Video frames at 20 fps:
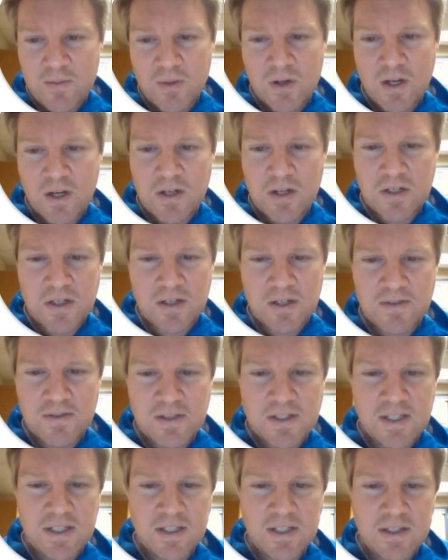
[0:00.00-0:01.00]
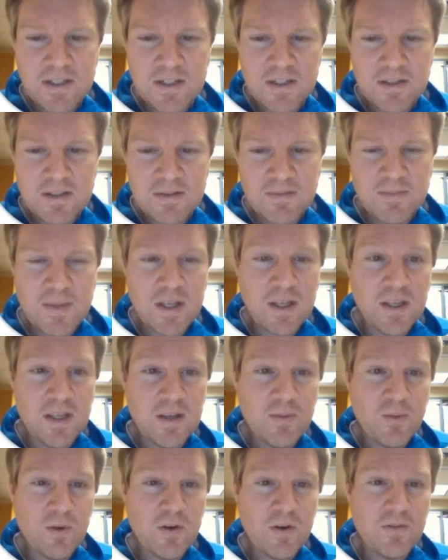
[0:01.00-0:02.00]
production of steel, making
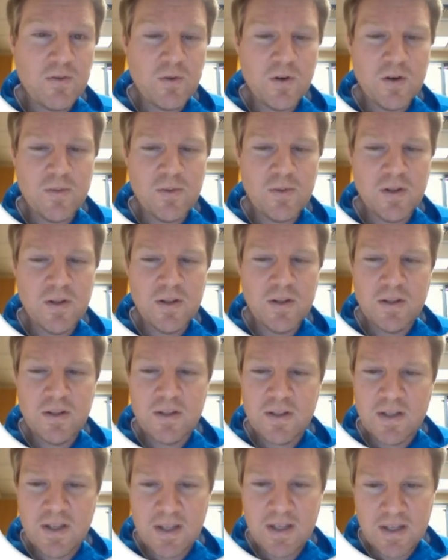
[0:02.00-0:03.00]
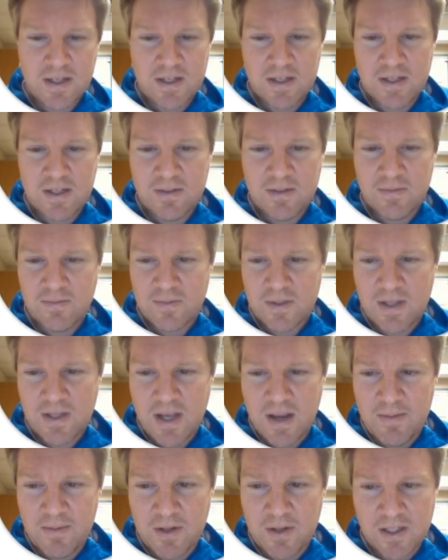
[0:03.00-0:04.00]
it more affordable and
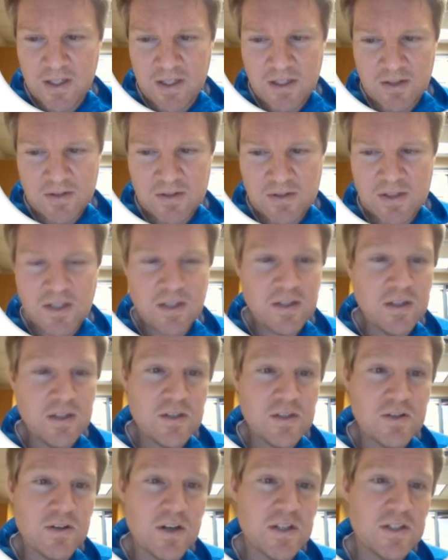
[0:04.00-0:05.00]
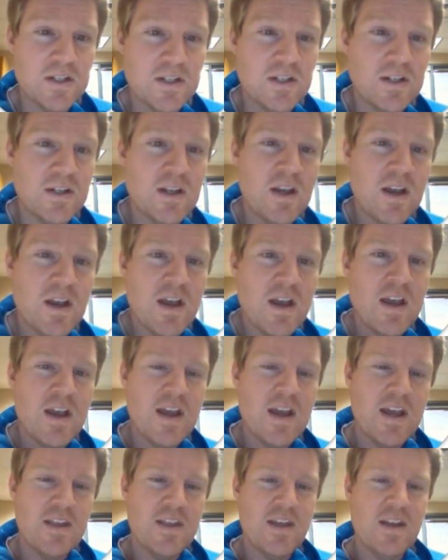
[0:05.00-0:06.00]
commonly used in construction.
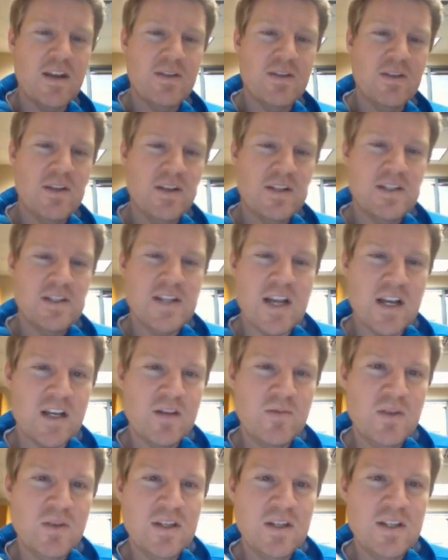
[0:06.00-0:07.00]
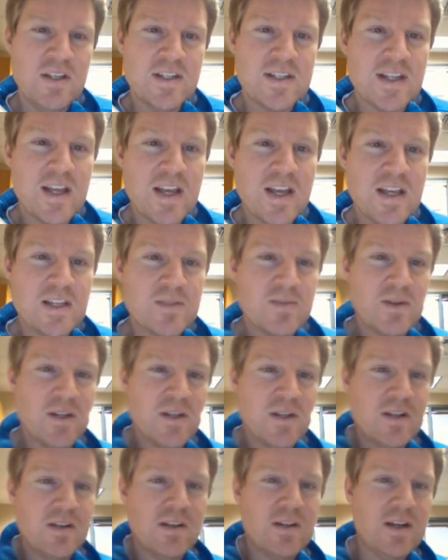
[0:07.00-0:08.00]
And then it's not going to be in these slides,
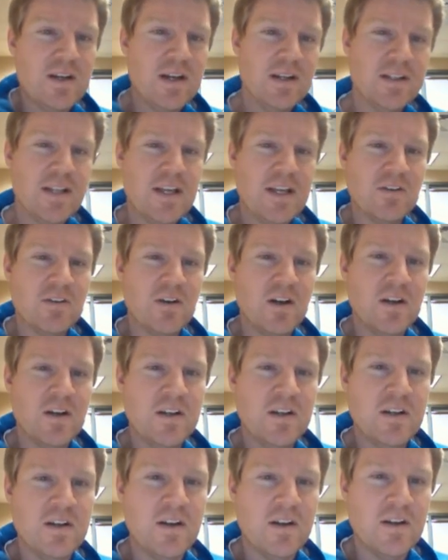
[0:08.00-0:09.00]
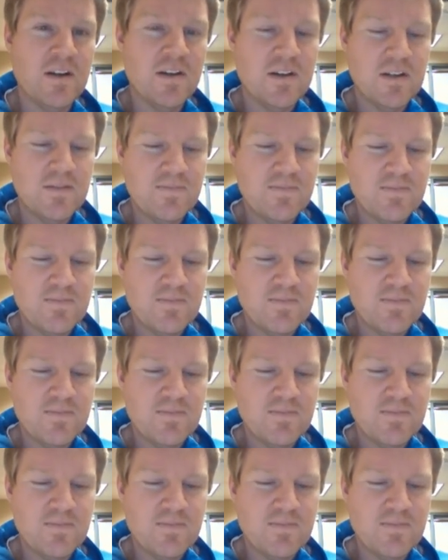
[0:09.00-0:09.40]
but later on in our